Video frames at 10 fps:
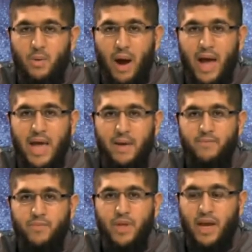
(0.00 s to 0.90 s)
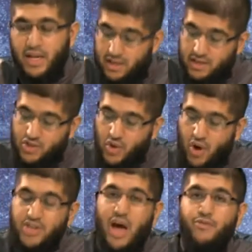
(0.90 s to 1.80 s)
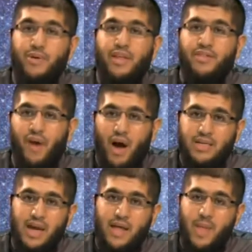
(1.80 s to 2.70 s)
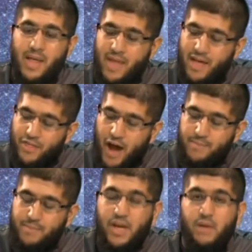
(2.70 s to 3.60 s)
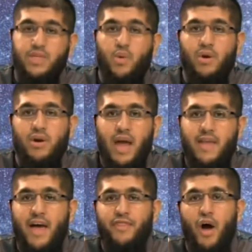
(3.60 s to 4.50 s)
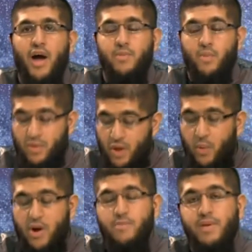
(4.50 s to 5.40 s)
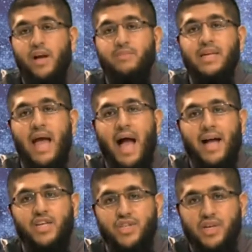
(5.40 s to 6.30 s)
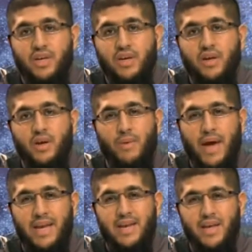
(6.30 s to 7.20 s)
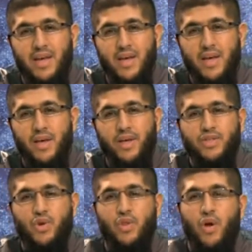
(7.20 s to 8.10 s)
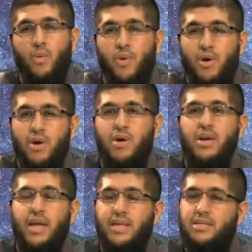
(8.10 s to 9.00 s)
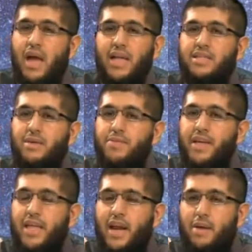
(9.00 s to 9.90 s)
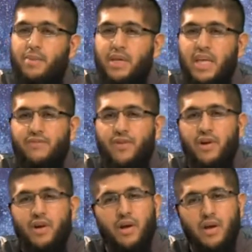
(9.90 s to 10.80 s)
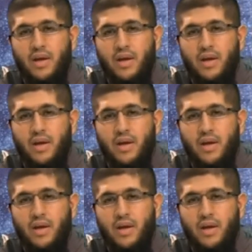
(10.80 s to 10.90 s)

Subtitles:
Why? It starts off with a thought, and then that thought becomes a word, and that thought, the word becomes an action, right? So the word is not something that a believer